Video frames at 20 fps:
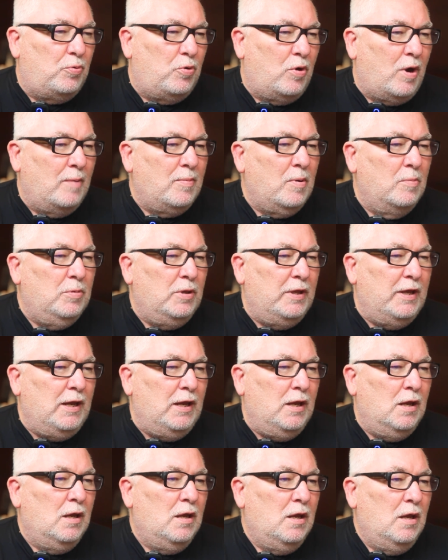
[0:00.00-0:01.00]

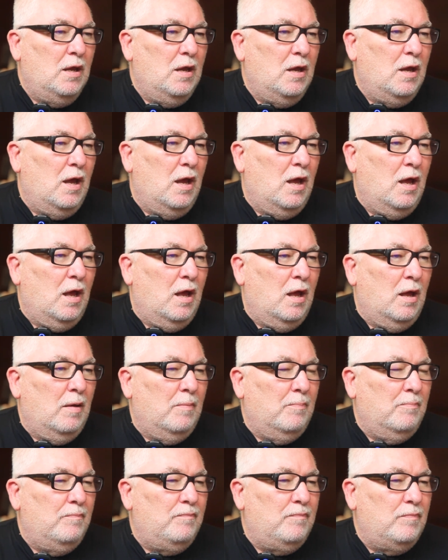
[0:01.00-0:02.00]
probably
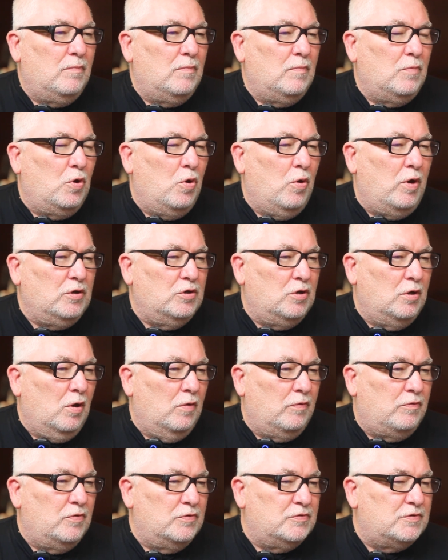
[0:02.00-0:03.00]
going to
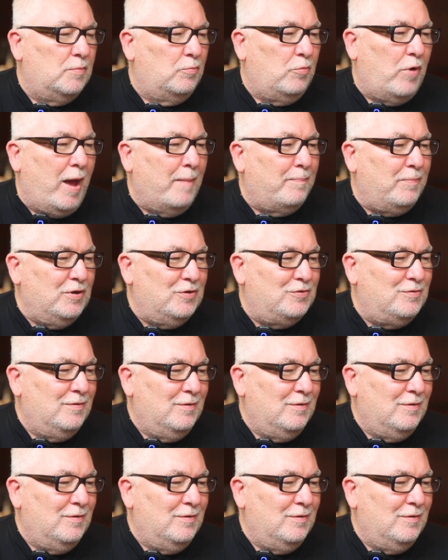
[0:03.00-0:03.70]
go through some rapid